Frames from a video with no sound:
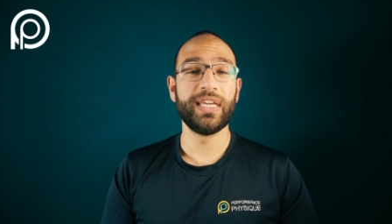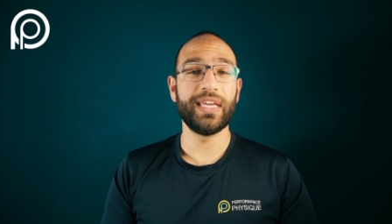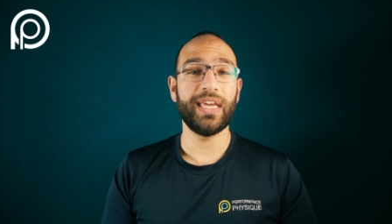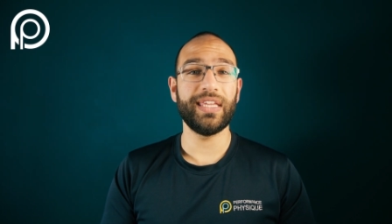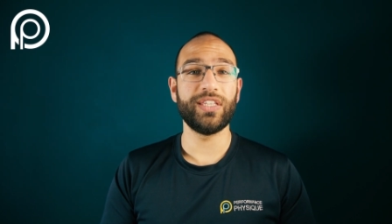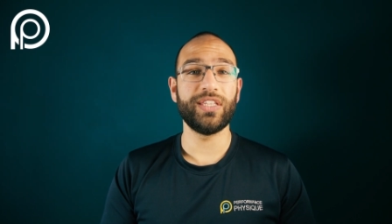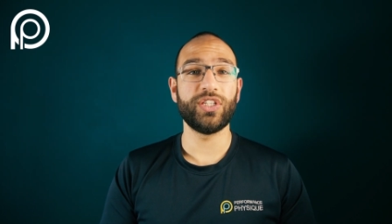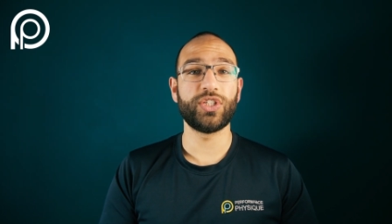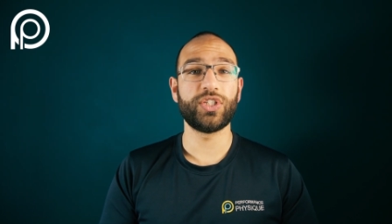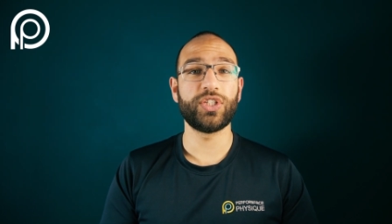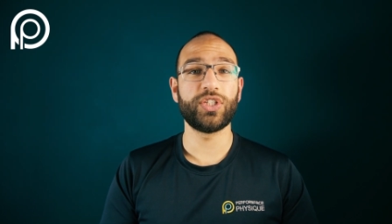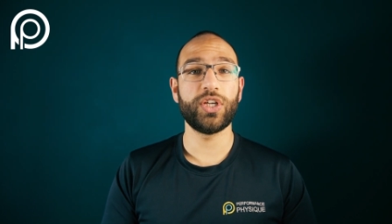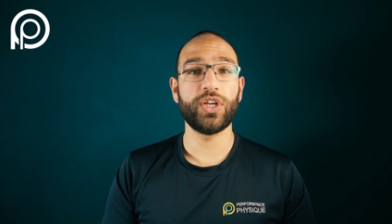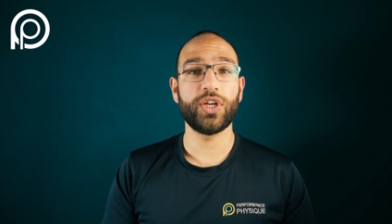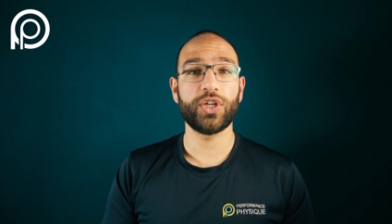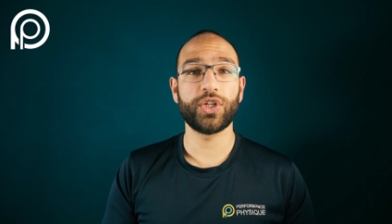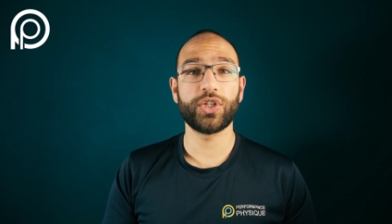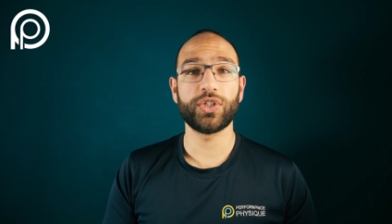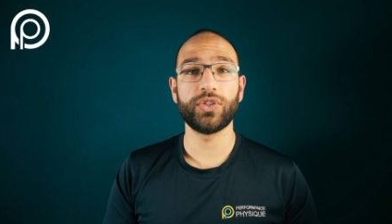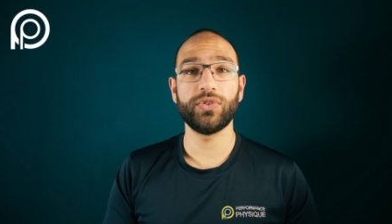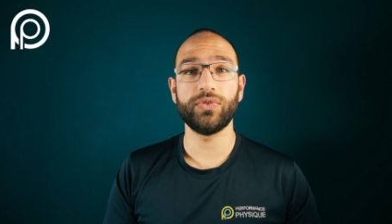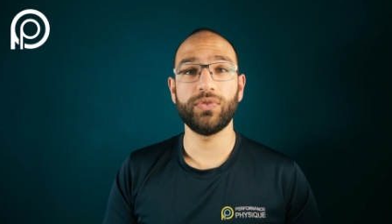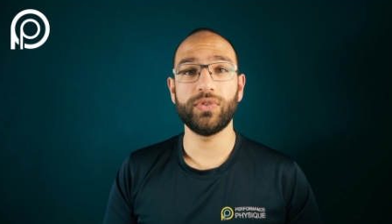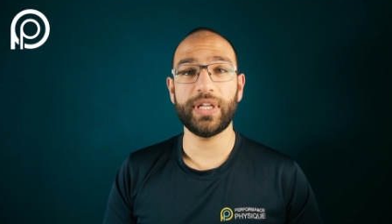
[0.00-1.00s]

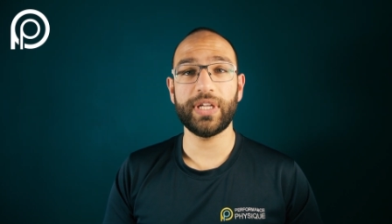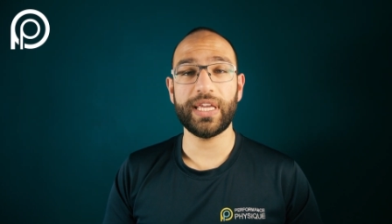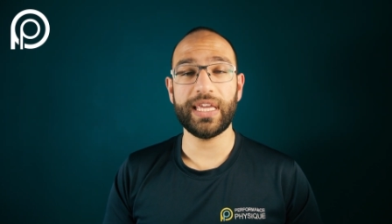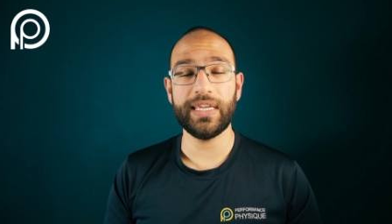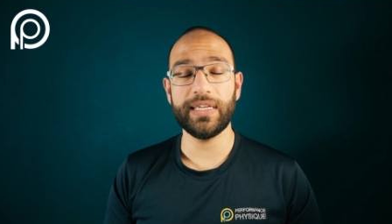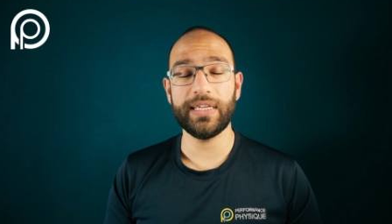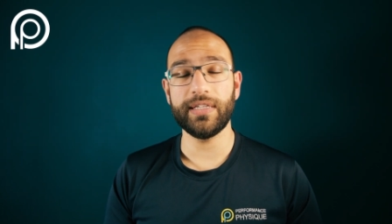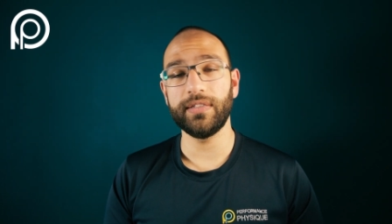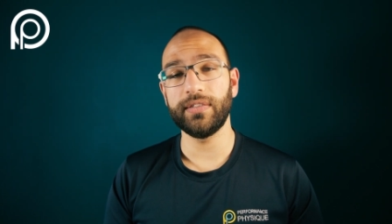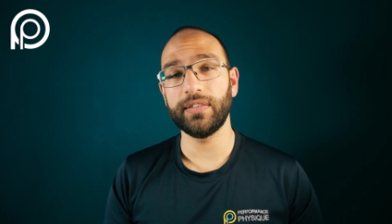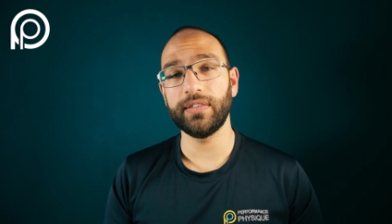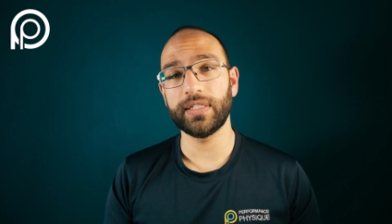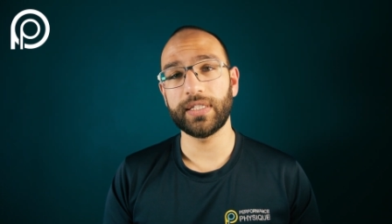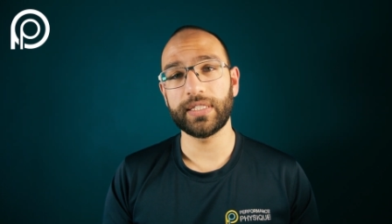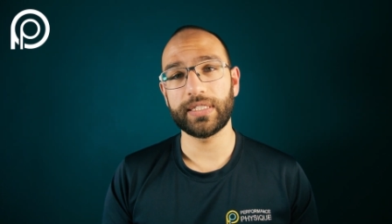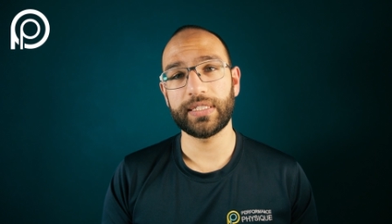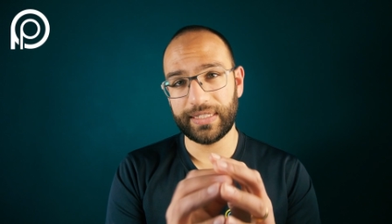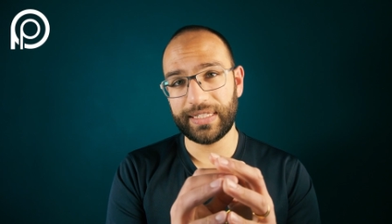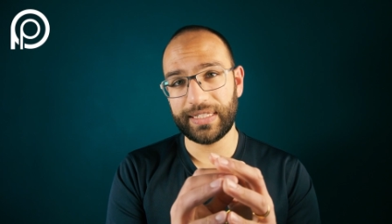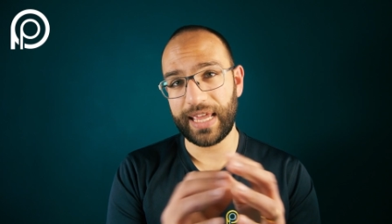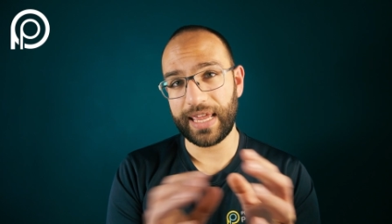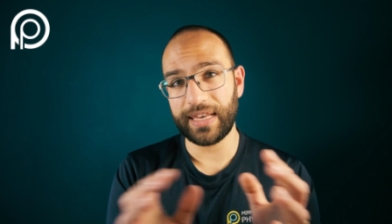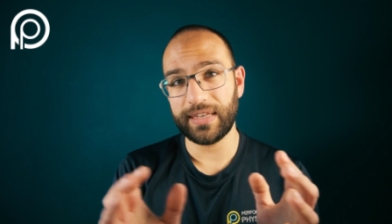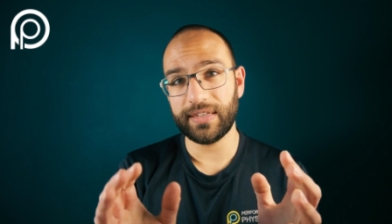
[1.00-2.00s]
insertional heel
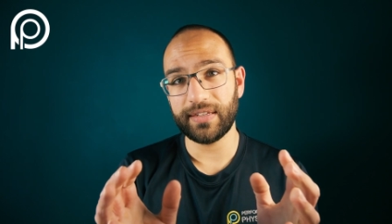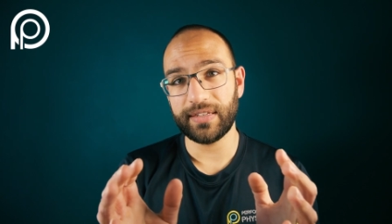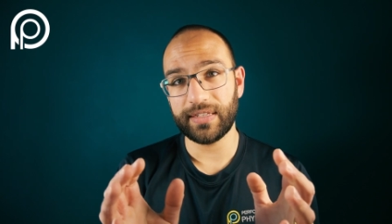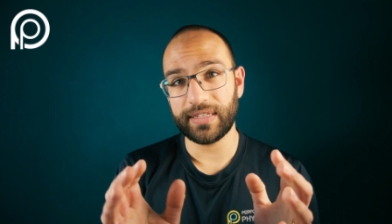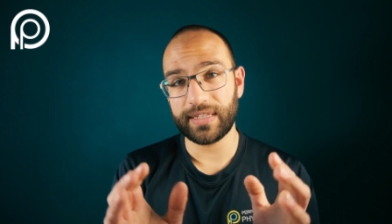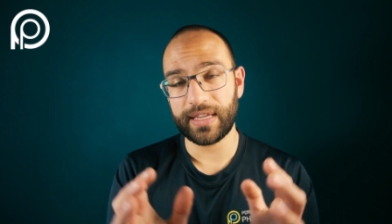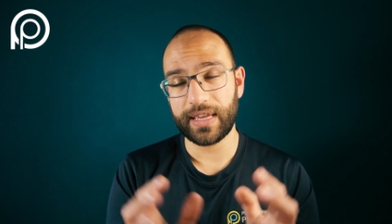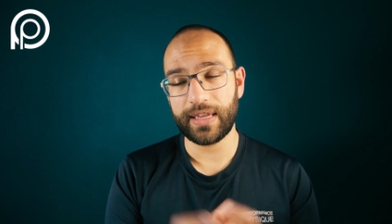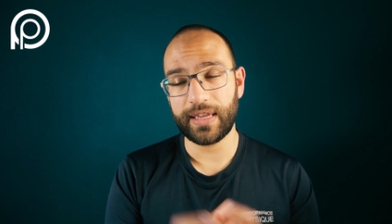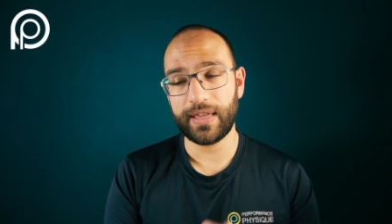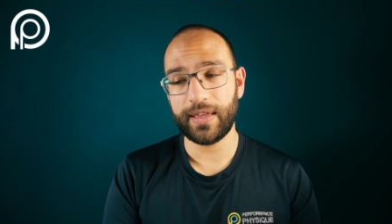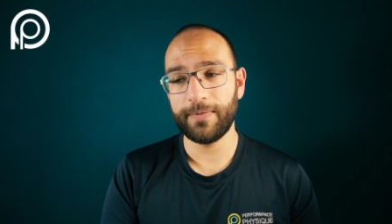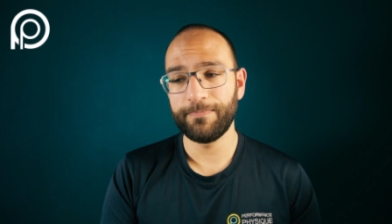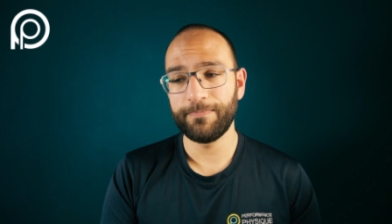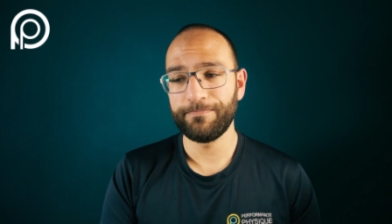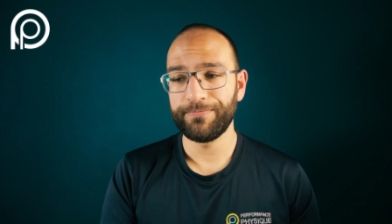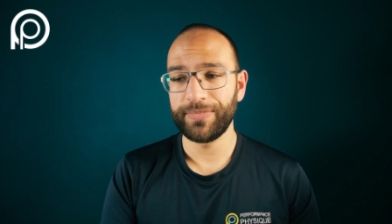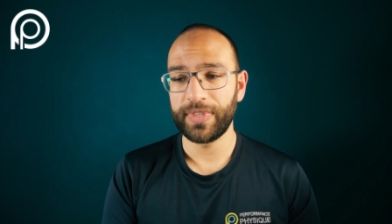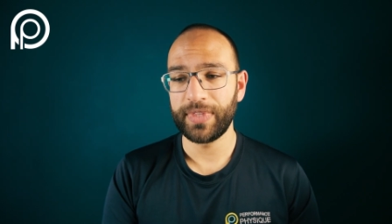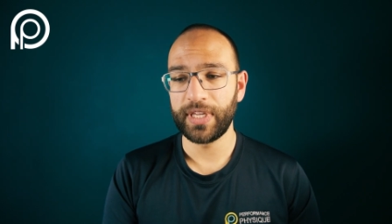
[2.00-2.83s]
tendon tear,